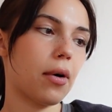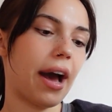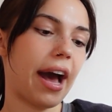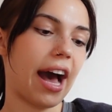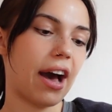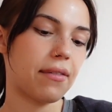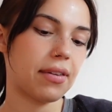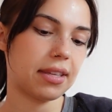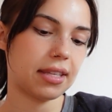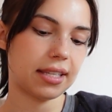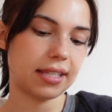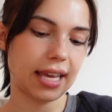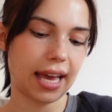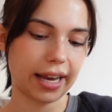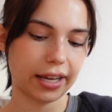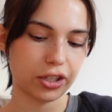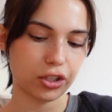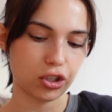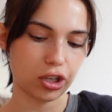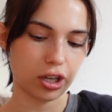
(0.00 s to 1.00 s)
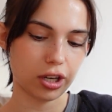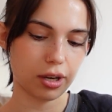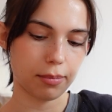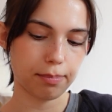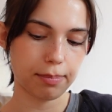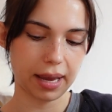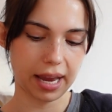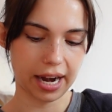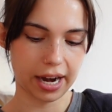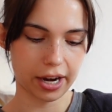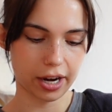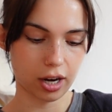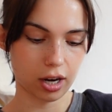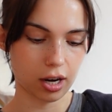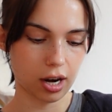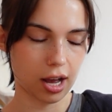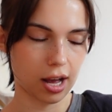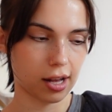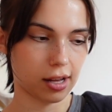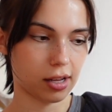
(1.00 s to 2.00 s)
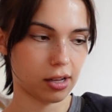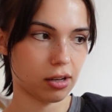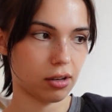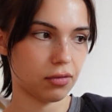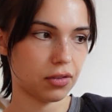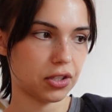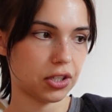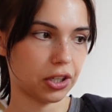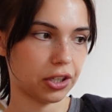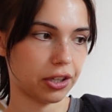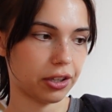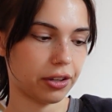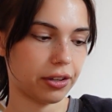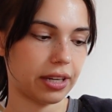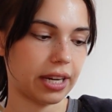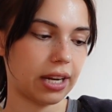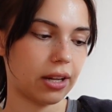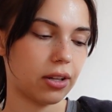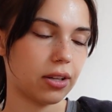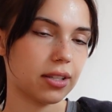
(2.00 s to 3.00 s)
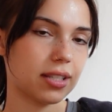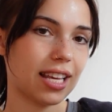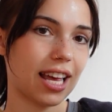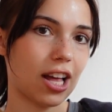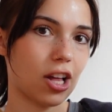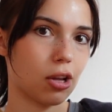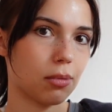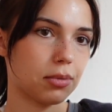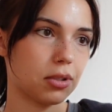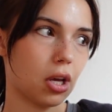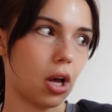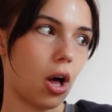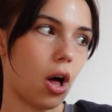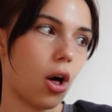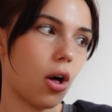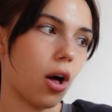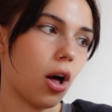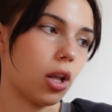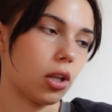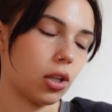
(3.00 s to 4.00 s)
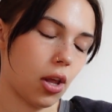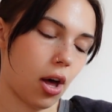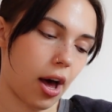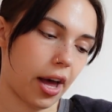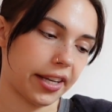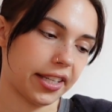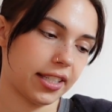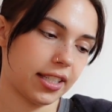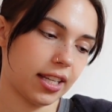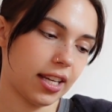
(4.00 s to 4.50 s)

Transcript: having this extra pair of circular needles helped a lot.